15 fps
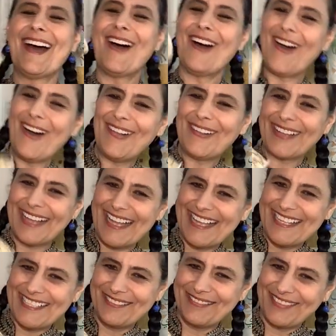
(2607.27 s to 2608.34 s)
all
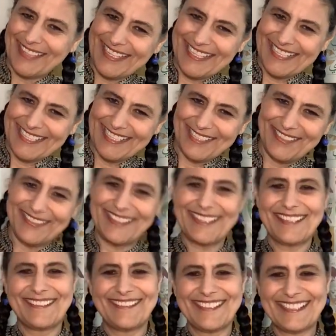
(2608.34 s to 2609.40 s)
kinds of things that you can
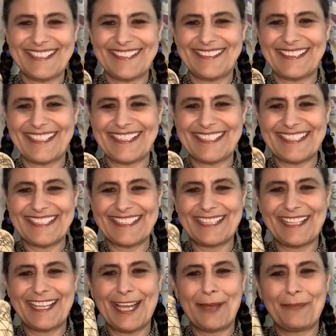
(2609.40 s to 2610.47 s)
use in your kitchen
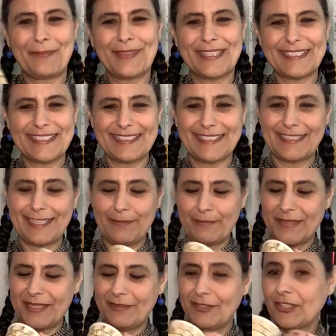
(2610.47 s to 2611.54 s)
cup. This is a
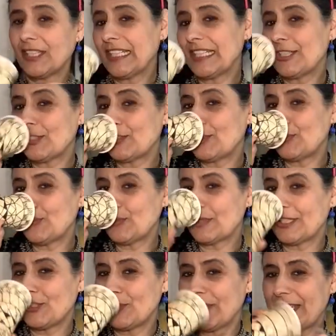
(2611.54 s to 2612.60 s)
cup that you could just use
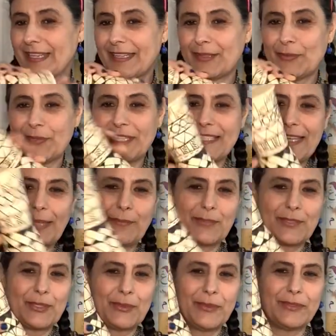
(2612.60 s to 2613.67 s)
to drink. We taped
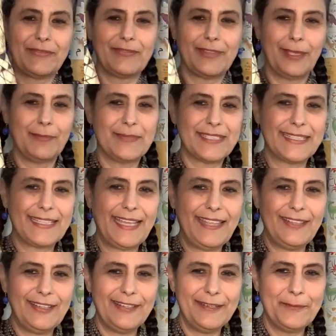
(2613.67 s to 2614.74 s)
two of them together,
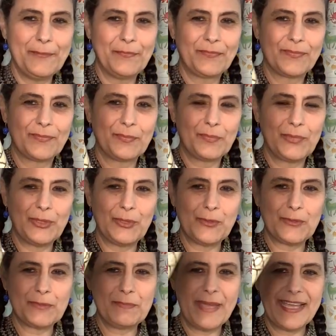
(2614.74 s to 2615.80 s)

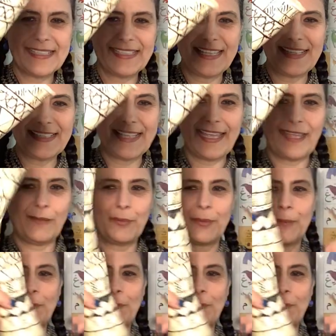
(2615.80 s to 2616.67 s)
used masking tape,